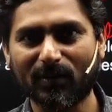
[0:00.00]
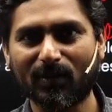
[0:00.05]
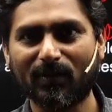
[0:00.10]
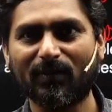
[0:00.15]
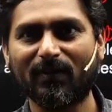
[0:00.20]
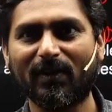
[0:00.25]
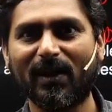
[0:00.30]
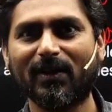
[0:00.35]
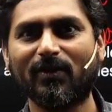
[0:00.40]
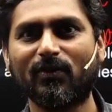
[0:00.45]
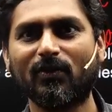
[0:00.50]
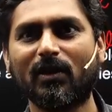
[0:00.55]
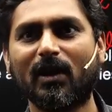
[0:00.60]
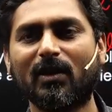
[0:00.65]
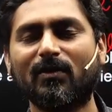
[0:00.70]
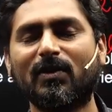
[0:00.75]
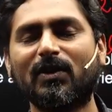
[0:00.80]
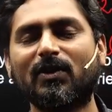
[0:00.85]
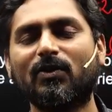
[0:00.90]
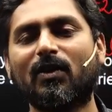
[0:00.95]
of
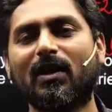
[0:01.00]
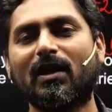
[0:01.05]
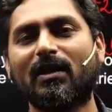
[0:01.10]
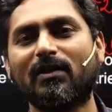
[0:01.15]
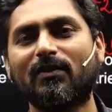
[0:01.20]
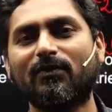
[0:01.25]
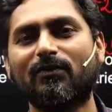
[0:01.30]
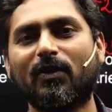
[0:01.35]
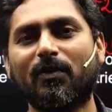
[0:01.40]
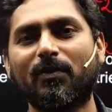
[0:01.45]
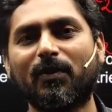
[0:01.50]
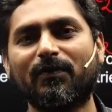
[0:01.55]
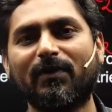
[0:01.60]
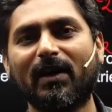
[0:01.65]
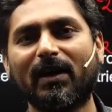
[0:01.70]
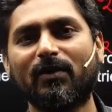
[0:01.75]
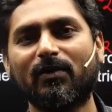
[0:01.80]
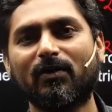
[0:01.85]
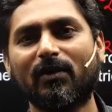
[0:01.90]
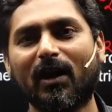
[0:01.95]
hydrocarbon to another form of
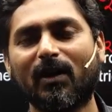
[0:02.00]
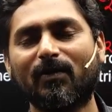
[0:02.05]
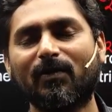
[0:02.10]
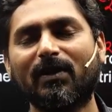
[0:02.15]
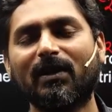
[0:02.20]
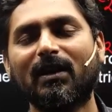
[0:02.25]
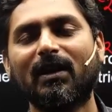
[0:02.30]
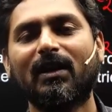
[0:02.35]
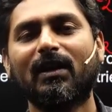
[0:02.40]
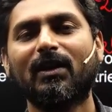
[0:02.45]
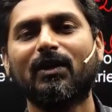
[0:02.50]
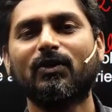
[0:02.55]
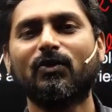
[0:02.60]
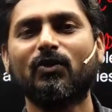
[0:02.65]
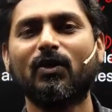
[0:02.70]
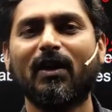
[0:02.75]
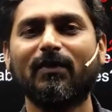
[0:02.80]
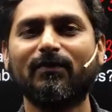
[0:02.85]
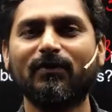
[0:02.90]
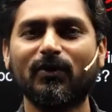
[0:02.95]
hydrocarbon, you
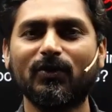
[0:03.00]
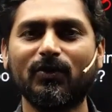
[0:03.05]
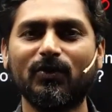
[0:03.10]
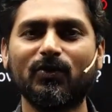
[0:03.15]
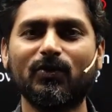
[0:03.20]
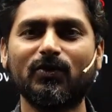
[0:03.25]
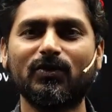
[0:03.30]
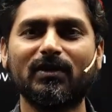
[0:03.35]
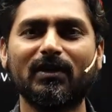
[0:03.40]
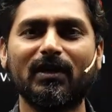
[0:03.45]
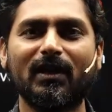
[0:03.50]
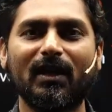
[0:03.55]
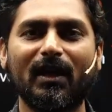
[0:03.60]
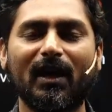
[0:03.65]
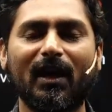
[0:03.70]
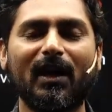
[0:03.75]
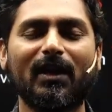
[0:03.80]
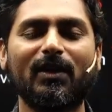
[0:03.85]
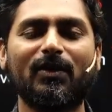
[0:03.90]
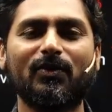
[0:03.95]
have to use
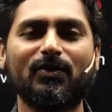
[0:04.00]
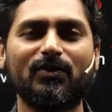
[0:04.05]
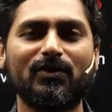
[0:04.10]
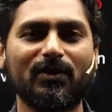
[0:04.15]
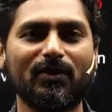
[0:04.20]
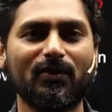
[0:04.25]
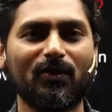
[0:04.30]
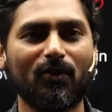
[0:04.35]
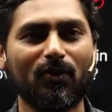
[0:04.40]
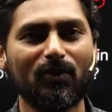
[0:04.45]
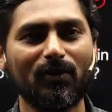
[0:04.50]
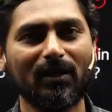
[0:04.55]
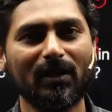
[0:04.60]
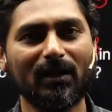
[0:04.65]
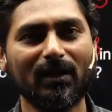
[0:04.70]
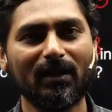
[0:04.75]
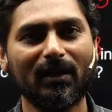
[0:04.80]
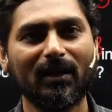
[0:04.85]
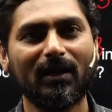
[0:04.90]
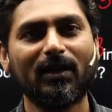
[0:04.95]
hydrogen
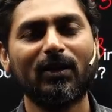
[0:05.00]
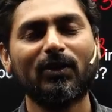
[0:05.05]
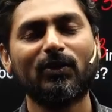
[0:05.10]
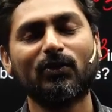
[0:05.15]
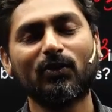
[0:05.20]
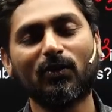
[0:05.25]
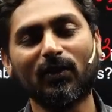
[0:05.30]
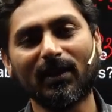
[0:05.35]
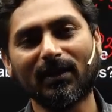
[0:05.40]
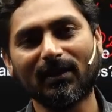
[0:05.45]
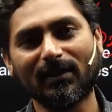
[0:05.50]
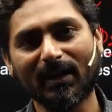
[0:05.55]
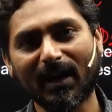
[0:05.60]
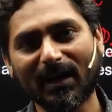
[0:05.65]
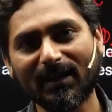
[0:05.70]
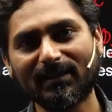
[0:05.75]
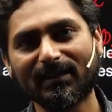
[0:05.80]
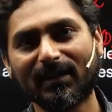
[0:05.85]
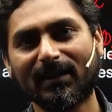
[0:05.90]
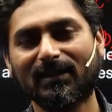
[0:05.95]
only. So in
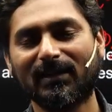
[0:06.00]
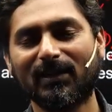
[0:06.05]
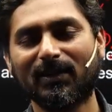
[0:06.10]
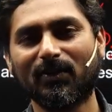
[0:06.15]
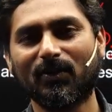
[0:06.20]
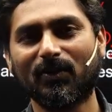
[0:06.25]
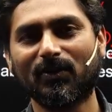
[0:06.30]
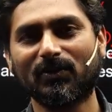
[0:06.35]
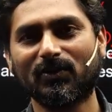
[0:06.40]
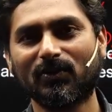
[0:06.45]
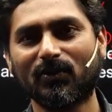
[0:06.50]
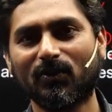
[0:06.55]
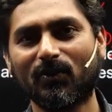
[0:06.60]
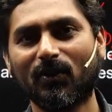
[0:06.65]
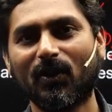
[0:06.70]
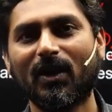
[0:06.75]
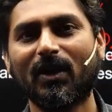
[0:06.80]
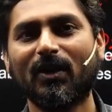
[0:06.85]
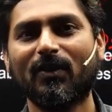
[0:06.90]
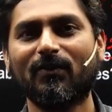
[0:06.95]
that sector
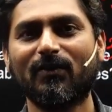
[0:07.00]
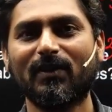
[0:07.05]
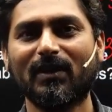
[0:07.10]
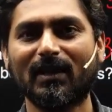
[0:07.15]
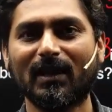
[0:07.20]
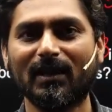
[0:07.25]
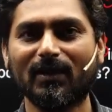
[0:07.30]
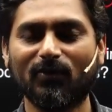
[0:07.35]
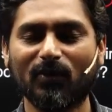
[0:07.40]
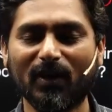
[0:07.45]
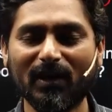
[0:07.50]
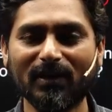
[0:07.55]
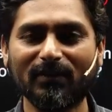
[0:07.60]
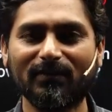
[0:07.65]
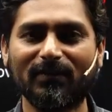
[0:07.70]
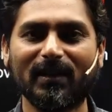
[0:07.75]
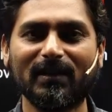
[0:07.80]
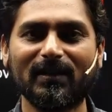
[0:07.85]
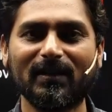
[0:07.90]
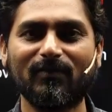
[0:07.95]
also, we can quite
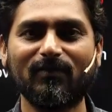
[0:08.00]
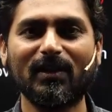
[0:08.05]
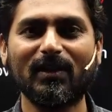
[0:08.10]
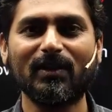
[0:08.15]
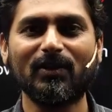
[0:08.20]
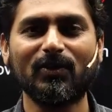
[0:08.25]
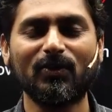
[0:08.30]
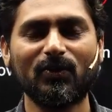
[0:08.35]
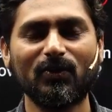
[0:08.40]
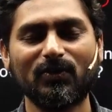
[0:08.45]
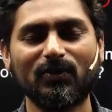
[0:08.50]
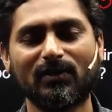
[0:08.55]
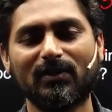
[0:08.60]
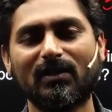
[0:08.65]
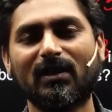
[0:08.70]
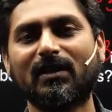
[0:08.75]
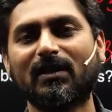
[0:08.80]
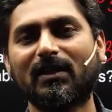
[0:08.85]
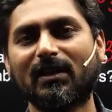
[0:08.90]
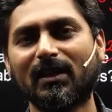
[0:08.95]
effectively use
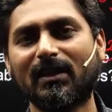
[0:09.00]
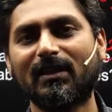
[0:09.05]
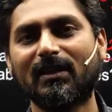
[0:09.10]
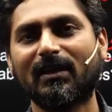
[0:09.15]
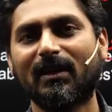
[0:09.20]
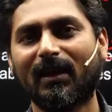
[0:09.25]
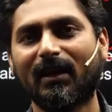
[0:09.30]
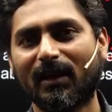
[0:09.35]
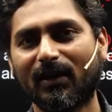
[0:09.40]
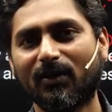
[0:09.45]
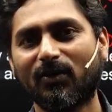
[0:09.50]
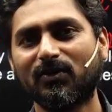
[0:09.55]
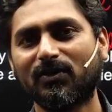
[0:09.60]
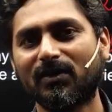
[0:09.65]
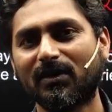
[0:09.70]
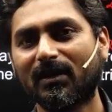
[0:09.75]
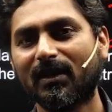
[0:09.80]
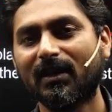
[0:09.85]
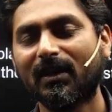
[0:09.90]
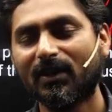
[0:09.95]
the green
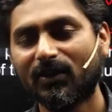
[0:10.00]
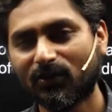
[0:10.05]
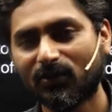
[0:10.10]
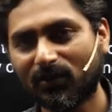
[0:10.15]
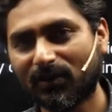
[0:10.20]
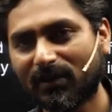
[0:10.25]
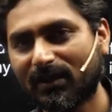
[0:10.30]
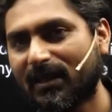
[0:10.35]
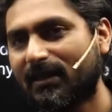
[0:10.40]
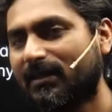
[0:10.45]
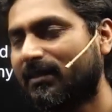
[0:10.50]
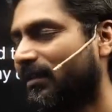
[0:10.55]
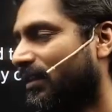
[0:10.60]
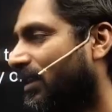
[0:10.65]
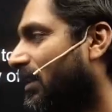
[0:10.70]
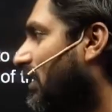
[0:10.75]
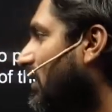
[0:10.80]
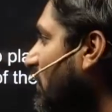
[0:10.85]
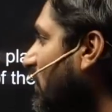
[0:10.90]
hydrogen. So yes, it is